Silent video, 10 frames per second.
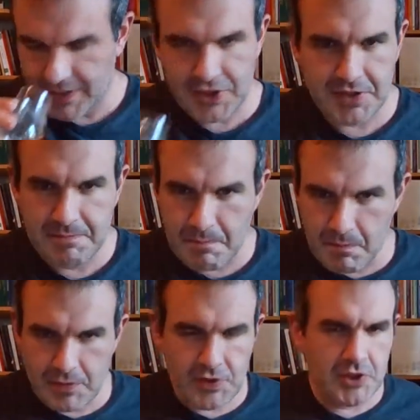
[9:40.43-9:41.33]
just
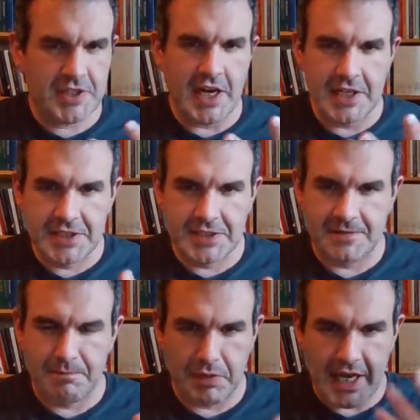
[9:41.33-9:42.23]
tons
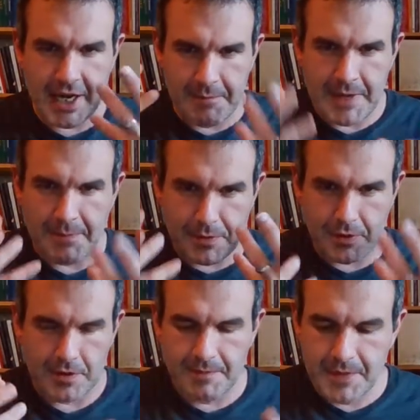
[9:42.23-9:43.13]
of black
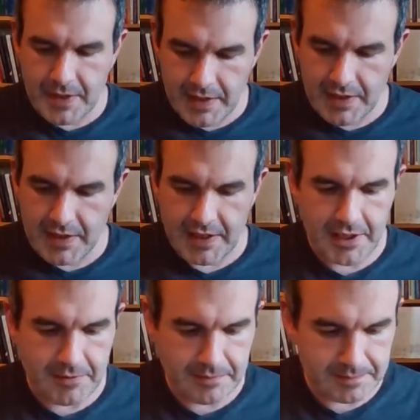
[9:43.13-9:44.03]
pepper. But